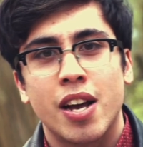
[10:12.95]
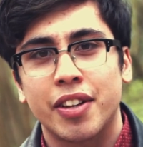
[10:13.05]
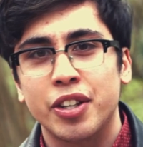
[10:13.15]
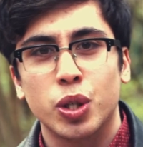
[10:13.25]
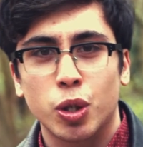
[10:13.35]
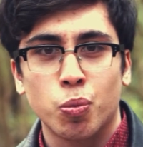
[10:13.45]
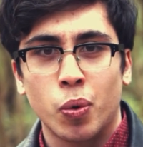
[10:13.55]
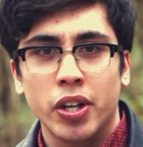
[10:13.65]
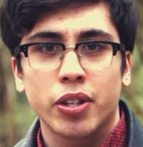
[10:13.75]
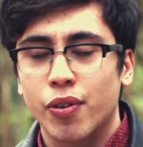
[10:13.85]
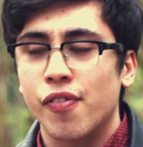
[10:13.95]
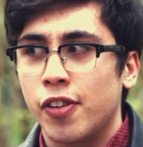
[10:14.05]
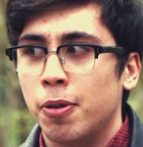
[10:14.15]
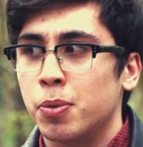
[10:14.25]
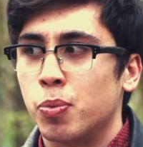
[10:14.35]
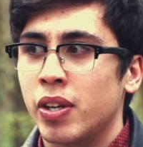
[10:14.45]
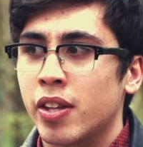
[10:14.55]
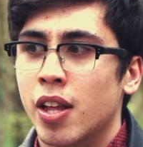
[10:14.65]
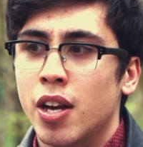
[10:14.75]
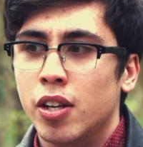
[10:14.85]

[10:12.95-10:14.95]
that you can work on films with.